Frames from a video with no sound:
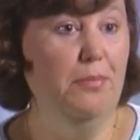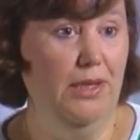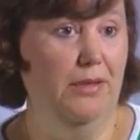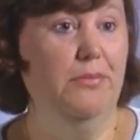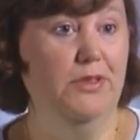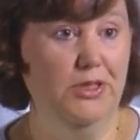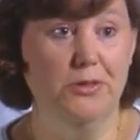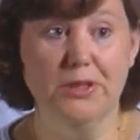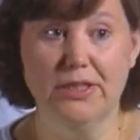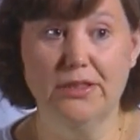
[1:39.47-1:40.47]
plant
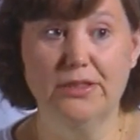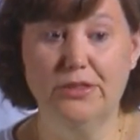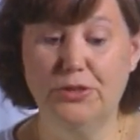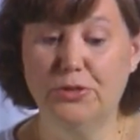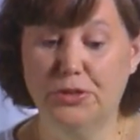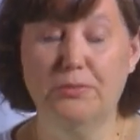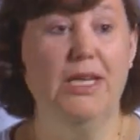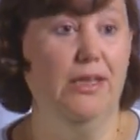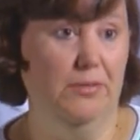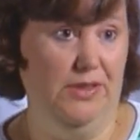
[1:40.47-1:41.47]
material, you can
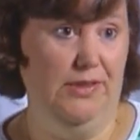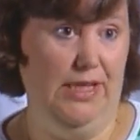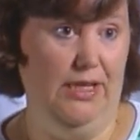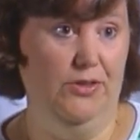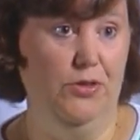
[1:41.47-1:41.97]
make a mistake.